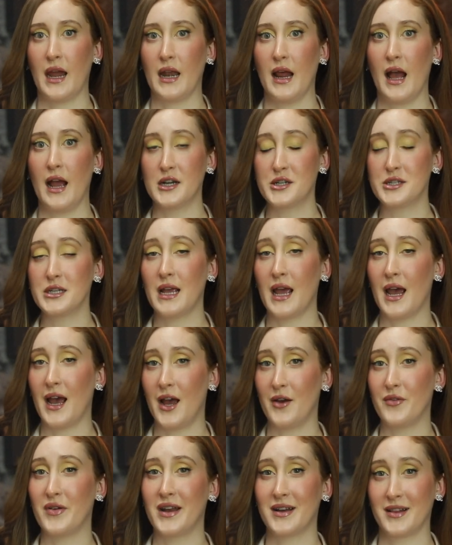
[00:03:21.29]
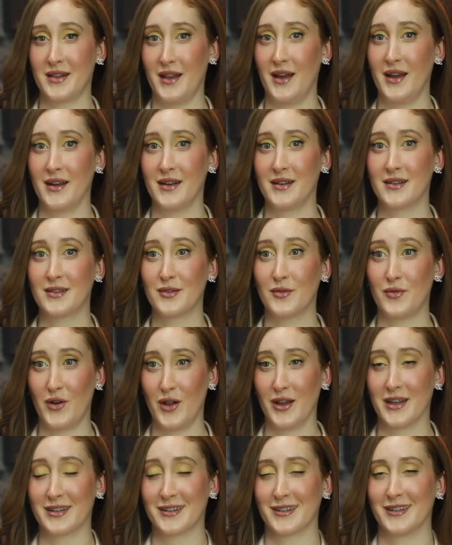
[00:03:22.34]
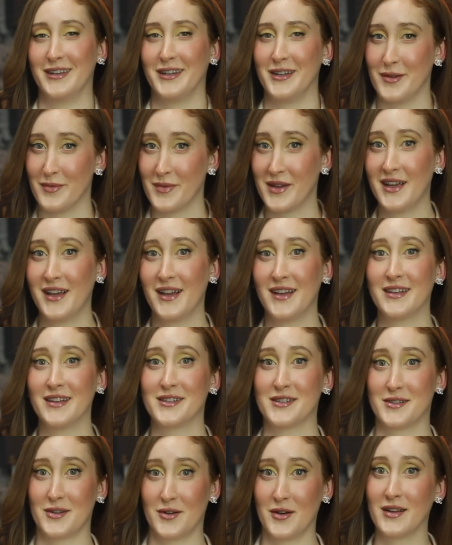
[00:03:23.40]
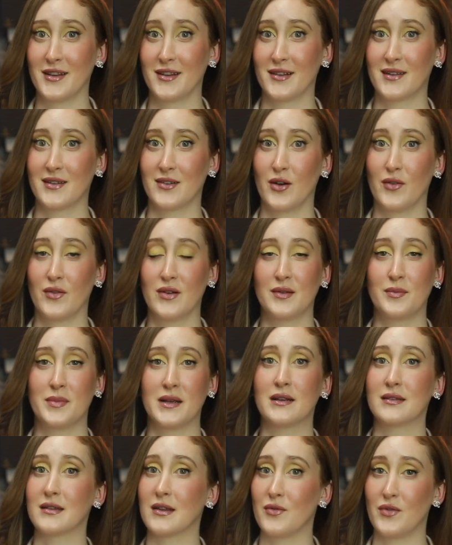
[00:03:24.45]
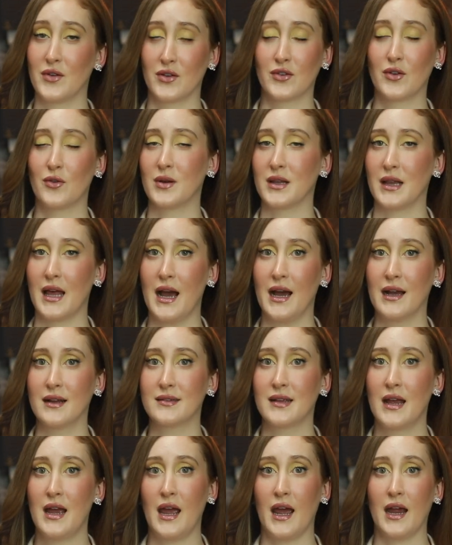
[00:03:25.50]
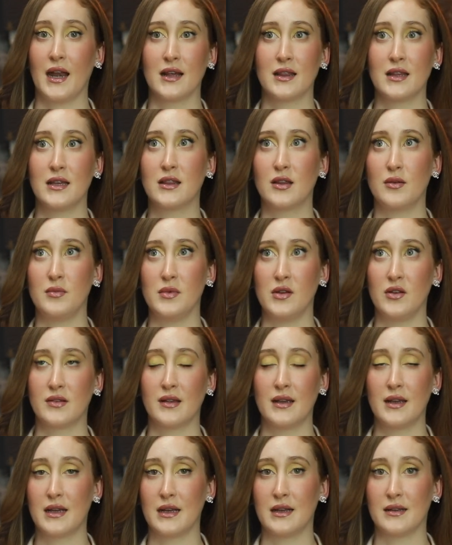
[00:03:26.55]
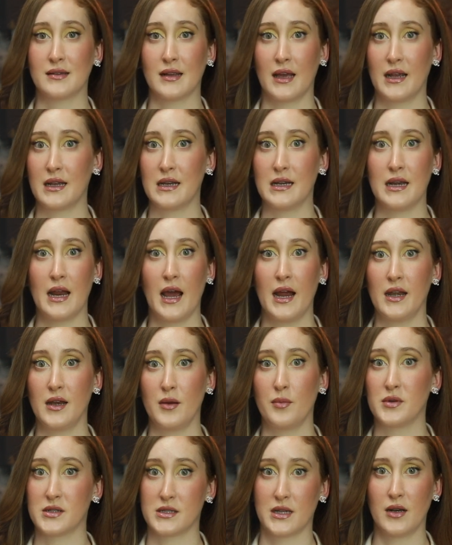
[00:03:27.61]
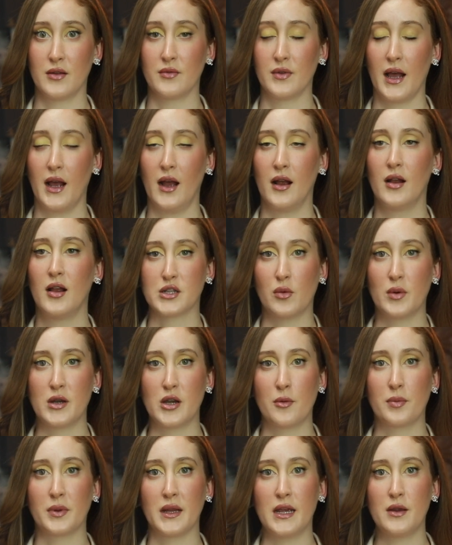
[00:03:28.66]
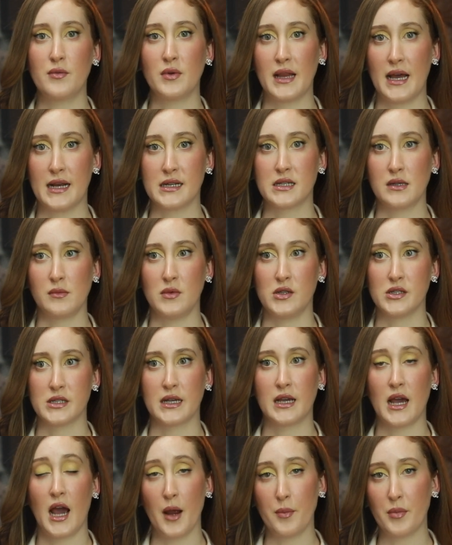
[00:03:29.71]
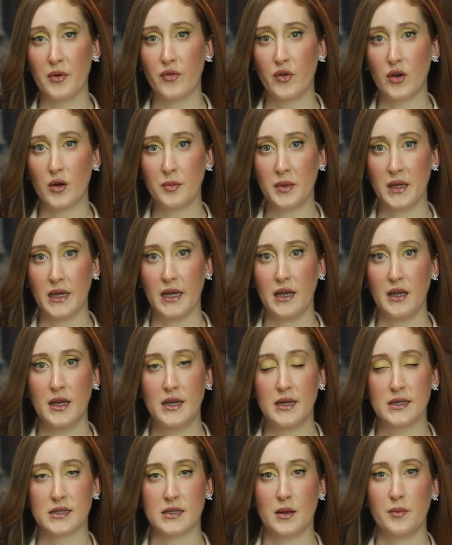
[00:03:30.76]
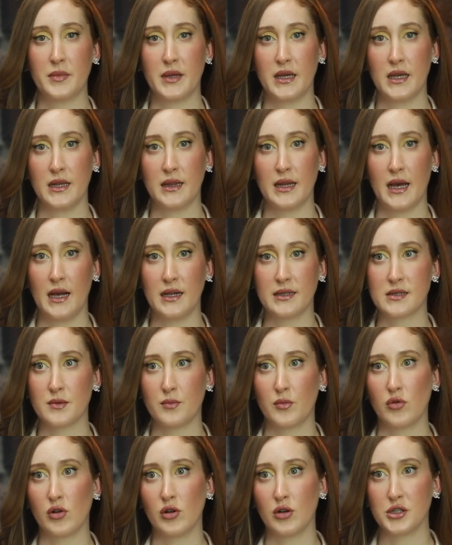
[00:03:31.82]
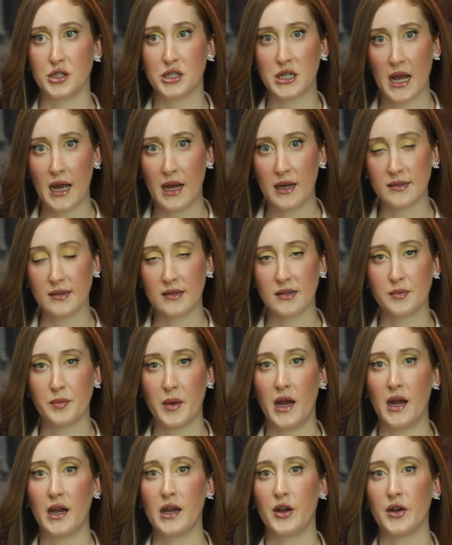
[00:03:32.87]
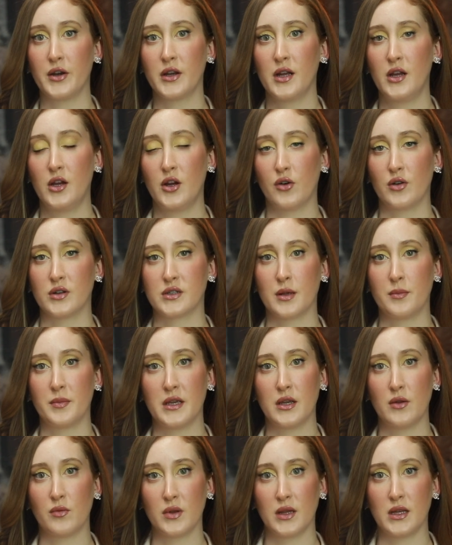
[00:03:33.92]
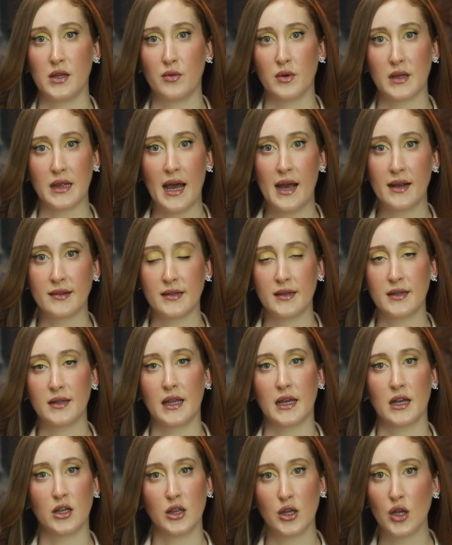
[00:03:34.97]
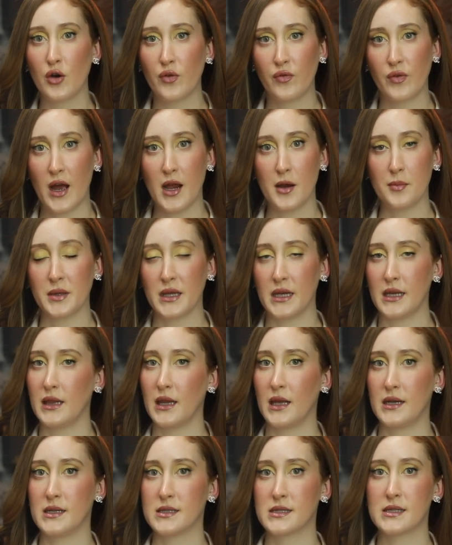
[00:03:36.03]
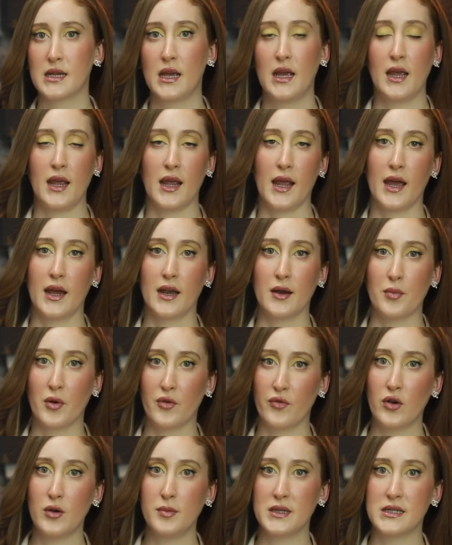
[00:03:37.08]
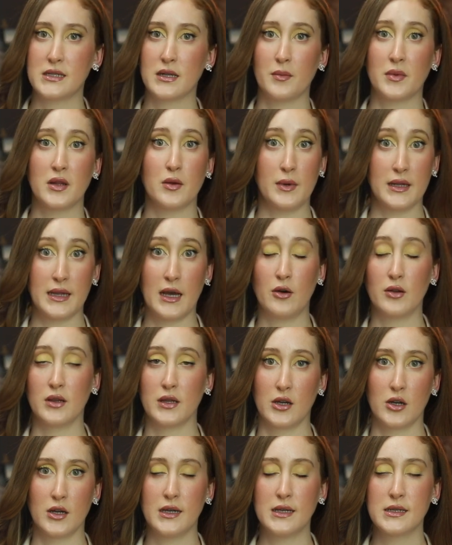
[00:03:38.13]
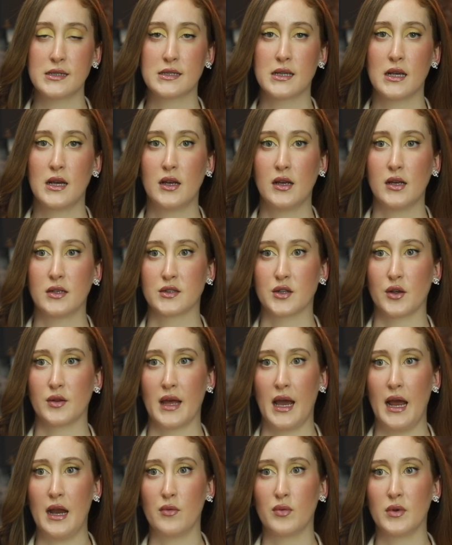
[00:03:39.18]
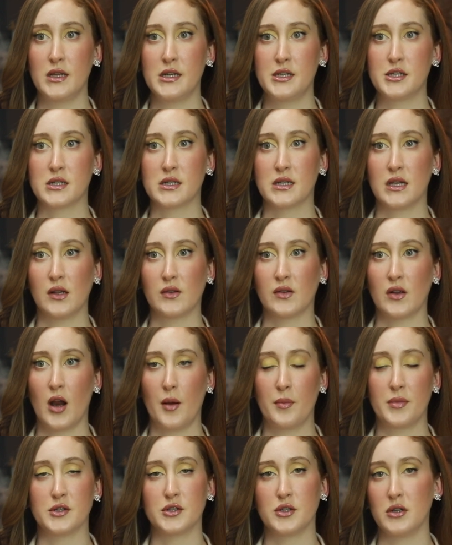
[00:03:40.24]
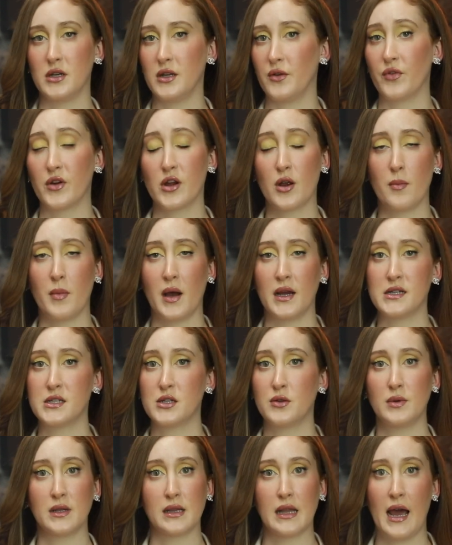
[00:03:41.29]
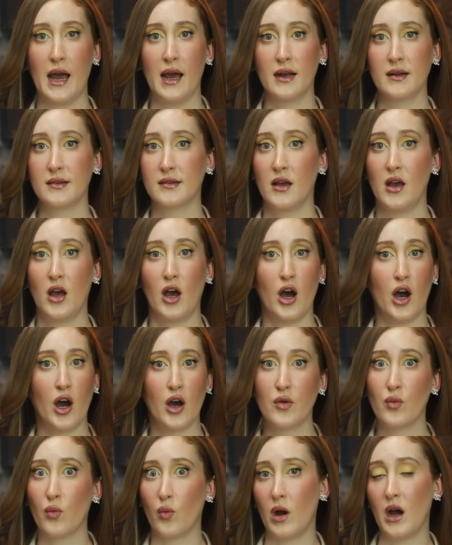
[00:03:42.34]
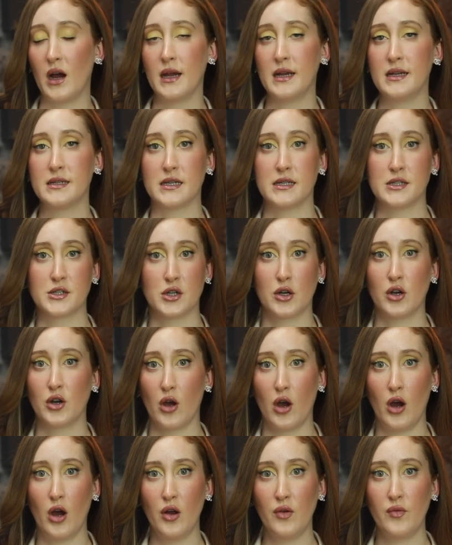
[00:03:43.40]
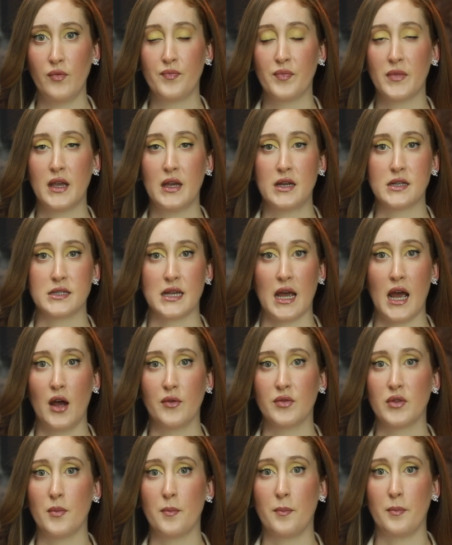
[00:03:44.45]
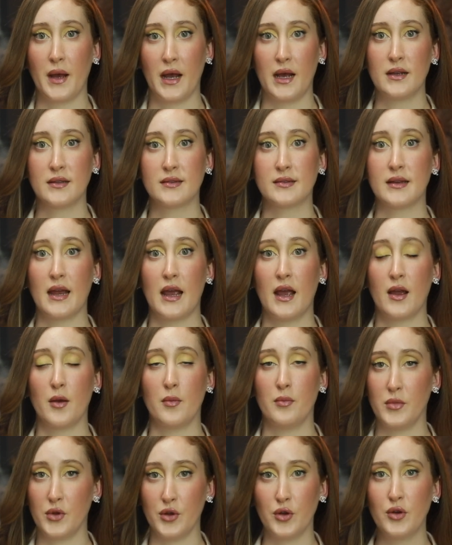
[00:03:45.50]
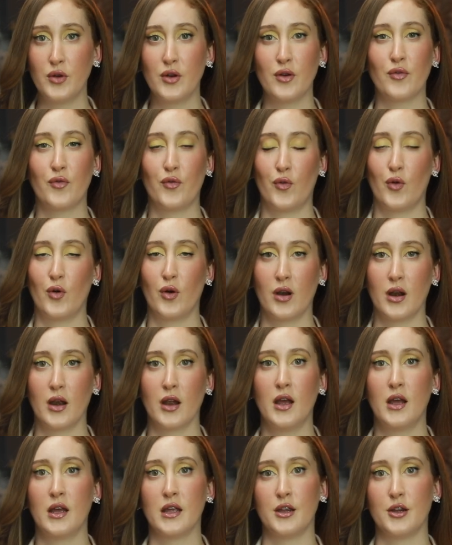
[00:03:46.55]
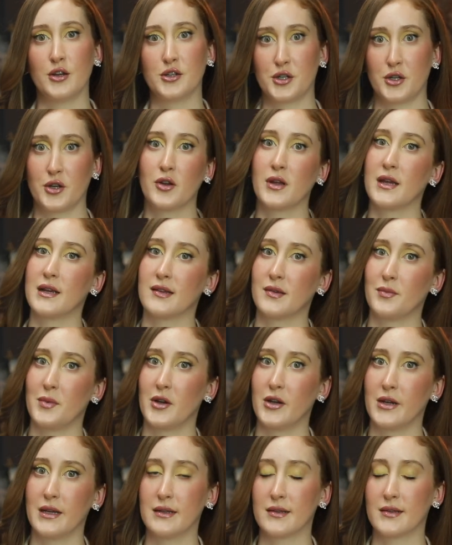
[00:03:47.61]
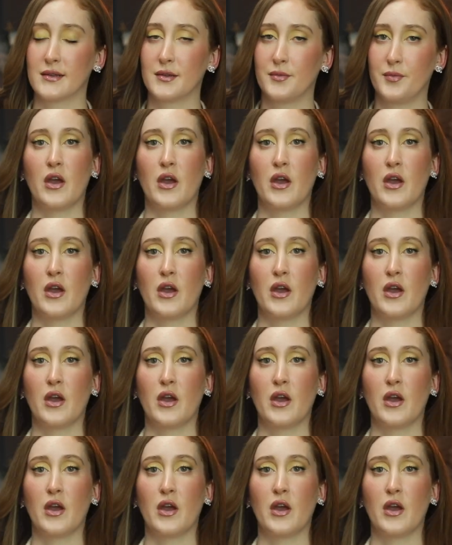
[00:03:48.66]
And I actually have had clients fall asleep during the service because they feel so relaxed, and I think the music is like 90% of that. So when you're playing relaxing music, I prefer to play something that's more jazz inspired or something really relaxing like a lo-fi playlist, and preferably something without lyrics, so that it really just gives an opportunity for your mind to relax, unwind, and turn off to have the best mood for your sugaring experience.